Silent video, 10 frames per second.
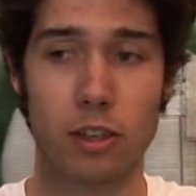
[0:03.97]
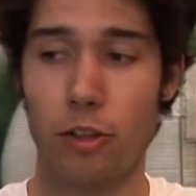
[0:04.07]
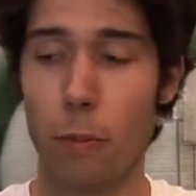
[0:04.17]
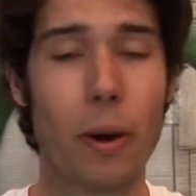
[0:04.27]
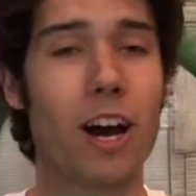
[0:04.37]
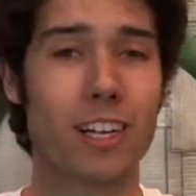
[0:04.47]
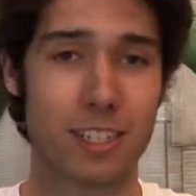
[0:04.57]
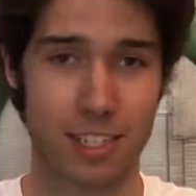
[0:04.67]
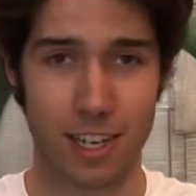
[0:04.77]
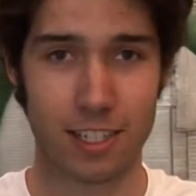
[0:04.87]
They're
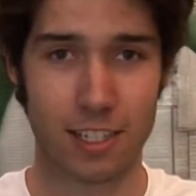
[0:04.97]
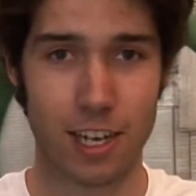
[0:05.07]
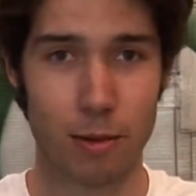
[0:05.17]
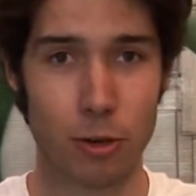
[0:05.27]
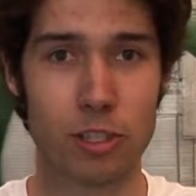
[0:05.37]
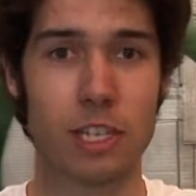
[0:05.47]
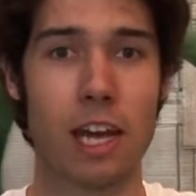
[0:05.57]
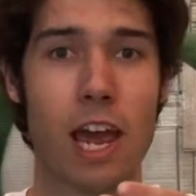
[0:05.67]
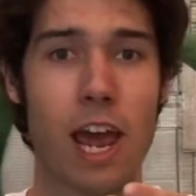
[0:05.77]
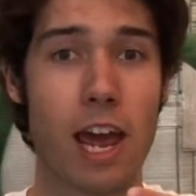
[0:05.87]
pocket-sized cameras,
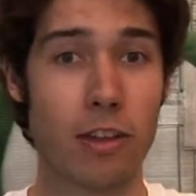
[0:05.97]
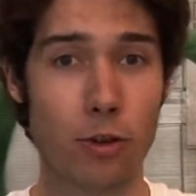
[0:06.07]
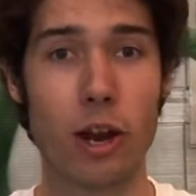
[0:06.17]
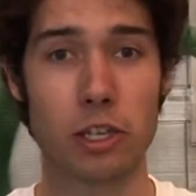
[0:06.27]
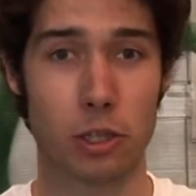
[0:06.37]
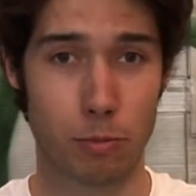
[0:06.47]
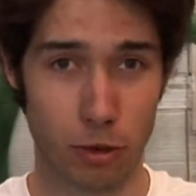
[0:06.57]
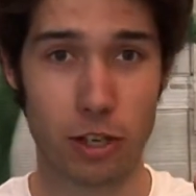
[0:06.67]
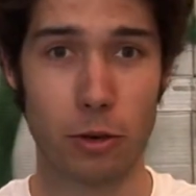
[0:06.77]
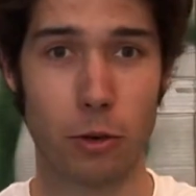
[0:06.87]
and they're actually
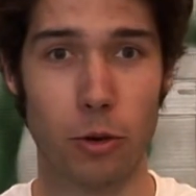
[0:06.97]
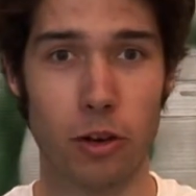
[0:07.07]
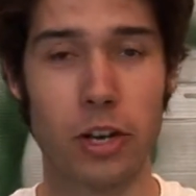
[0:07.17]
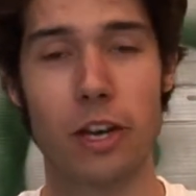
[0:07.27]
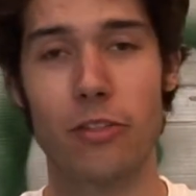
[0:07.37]
pretty cool.